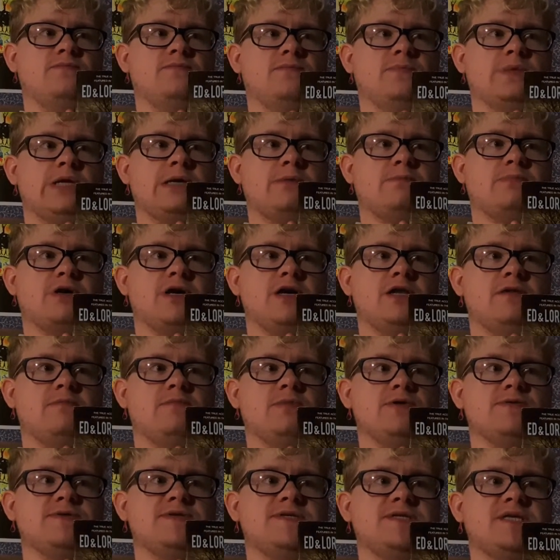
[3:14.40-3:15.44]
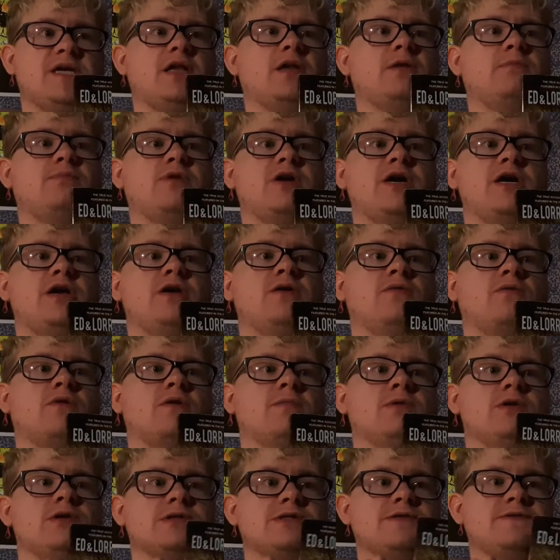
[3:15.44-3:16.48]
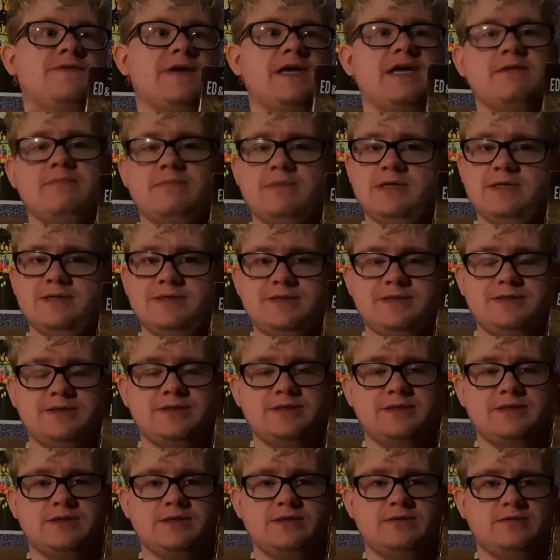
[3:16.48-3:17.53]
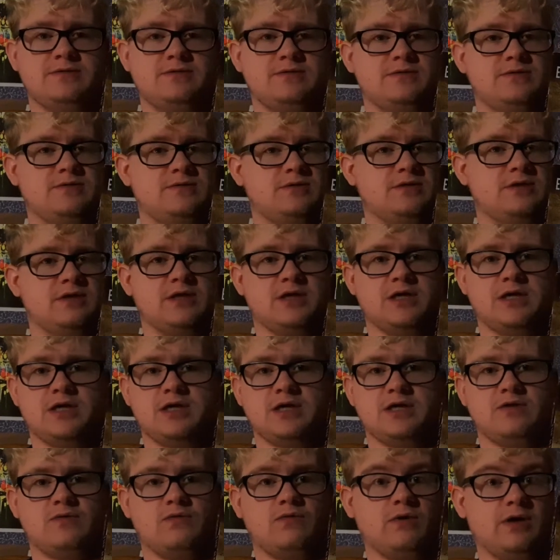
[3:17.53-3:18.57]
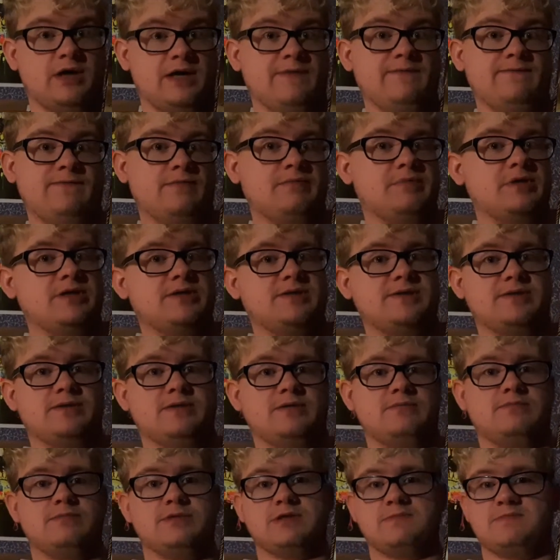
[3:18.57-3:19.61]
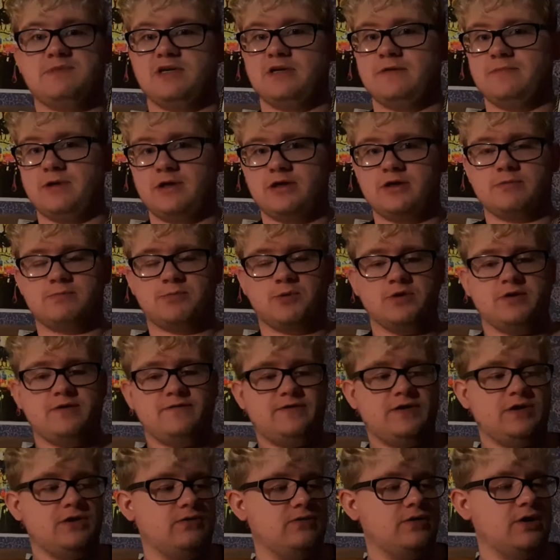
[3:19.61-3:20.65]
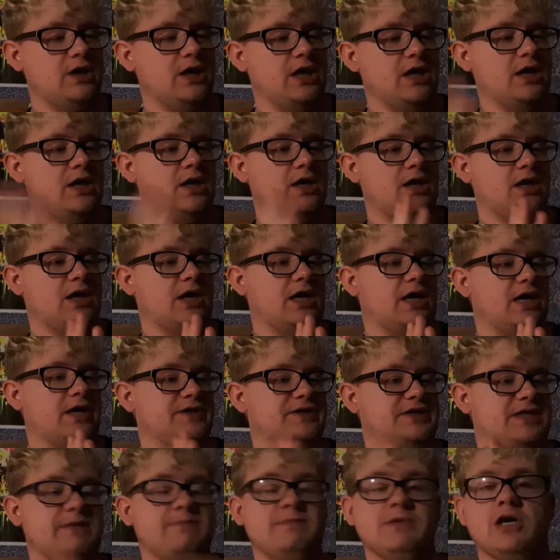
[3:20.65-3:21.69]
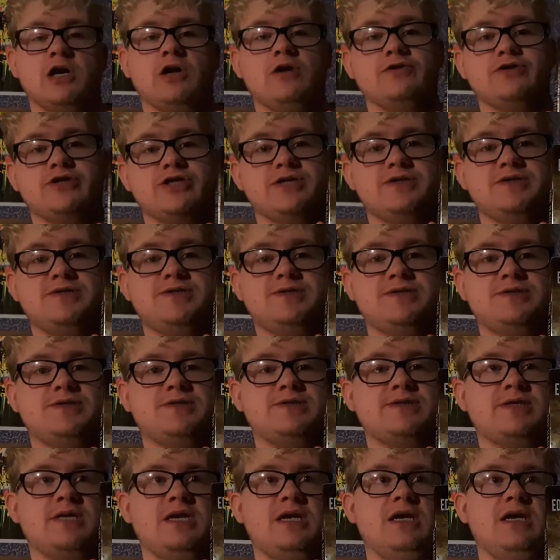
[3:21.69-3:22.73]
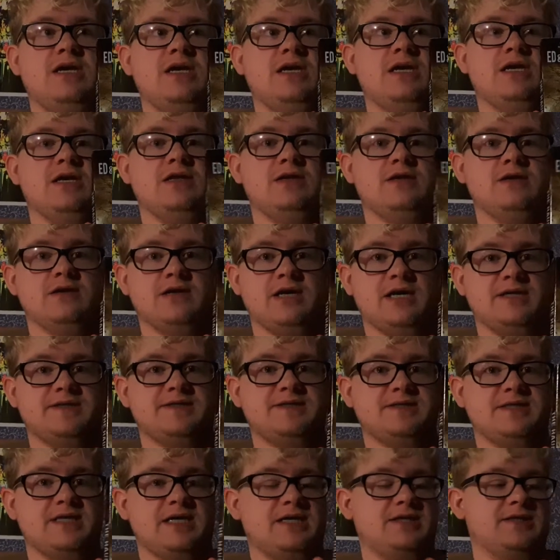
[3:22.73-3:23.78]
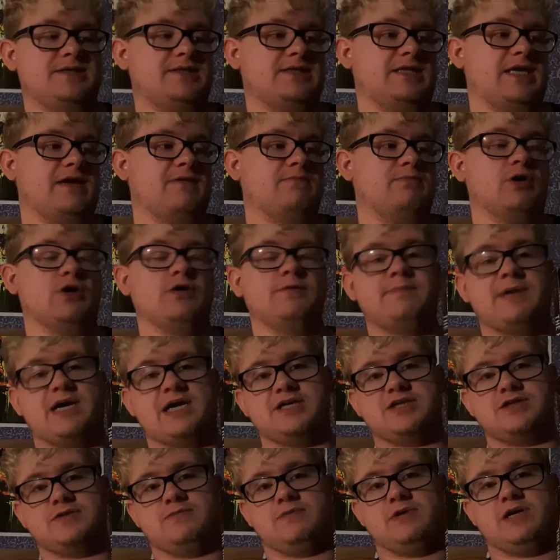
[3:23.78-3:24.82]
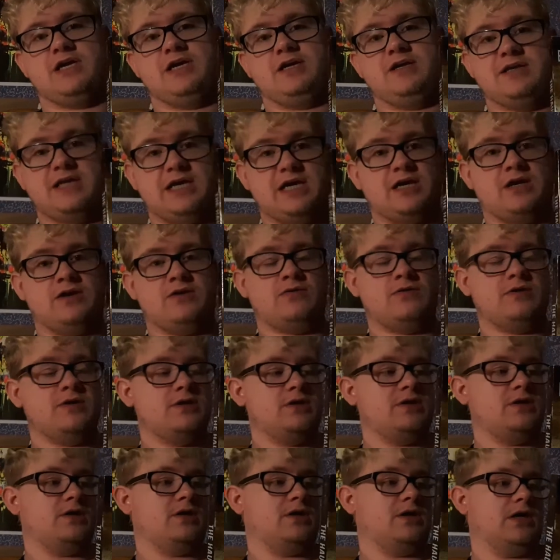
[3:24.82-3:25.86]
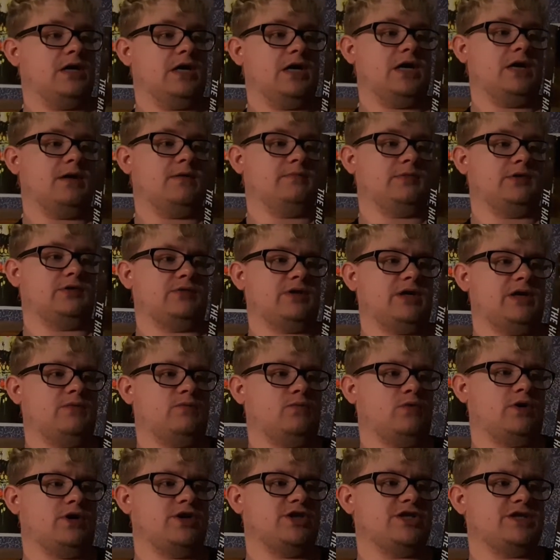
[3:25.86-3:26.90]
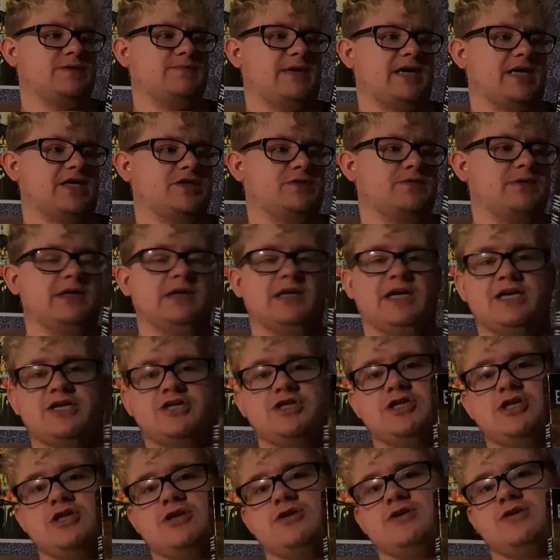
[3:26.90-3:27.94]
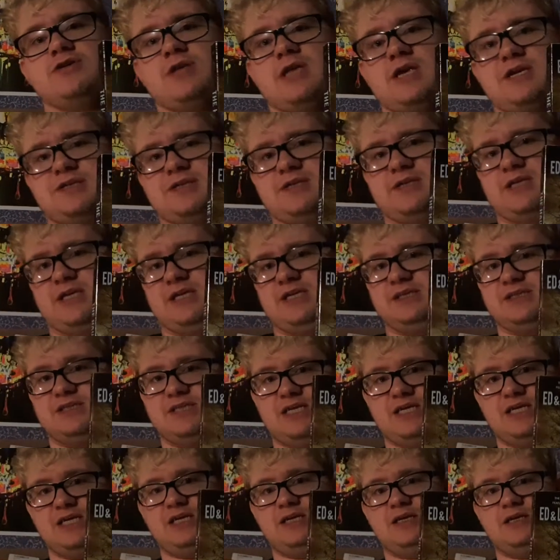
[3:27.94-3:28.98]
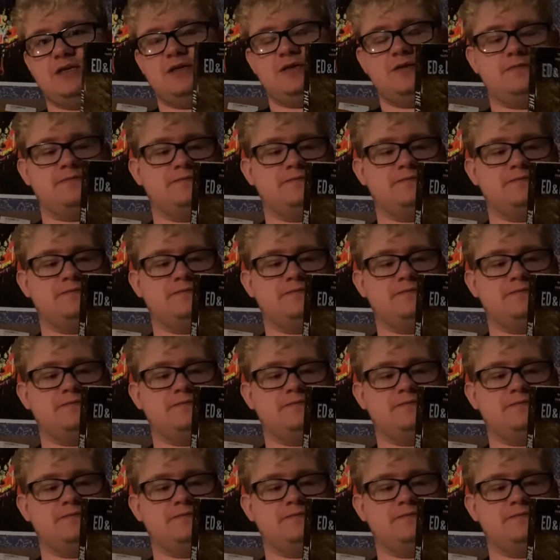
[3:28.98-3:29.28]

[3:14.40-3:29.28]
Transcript: like probably the most celebrated or most famous uh, or infamous, depending upon your point of view, uh, demonologists in the United States. They both passed away now. Um, Lorraine Warren just passed away last year in 2019.